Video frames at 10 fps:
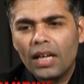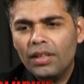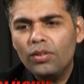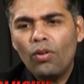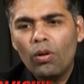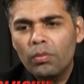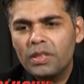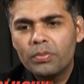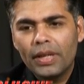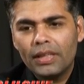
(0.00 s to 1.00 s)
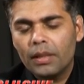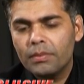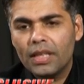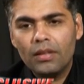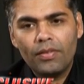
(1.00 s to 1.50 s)
kind of always break
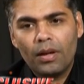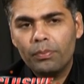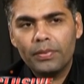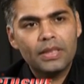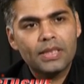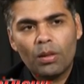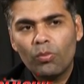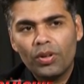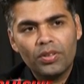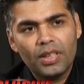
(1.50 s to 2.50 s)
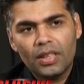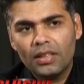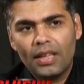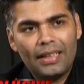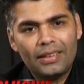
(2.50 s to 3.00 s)
themselves up in some way or the
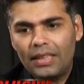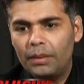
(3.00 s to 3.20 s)
other and yeah.